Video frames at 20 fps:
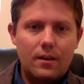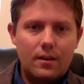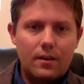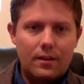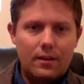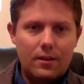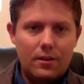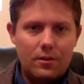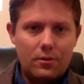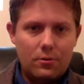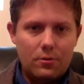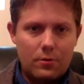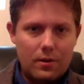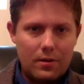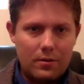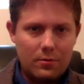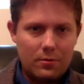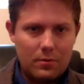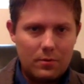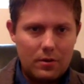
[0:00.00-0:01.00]
Hello,
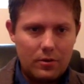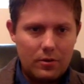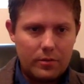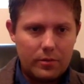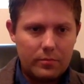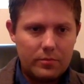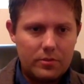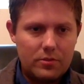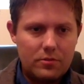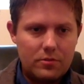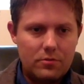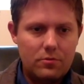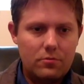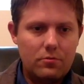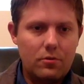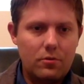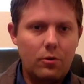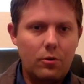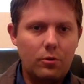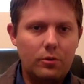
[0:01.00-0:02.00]
welcome
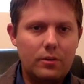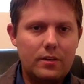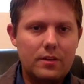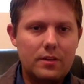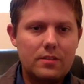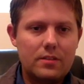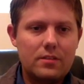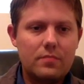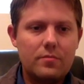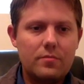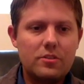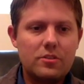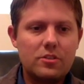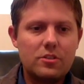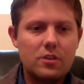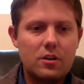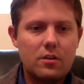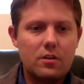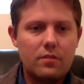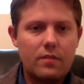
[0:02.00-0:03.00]
to Old Testament
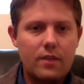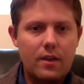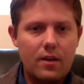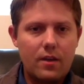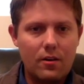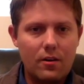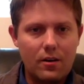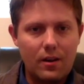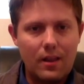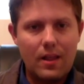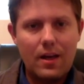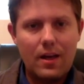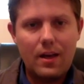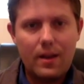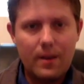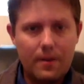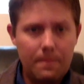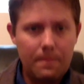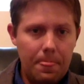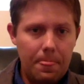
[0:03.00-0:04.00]
Survey
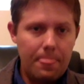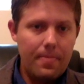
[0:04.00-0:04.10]
Online.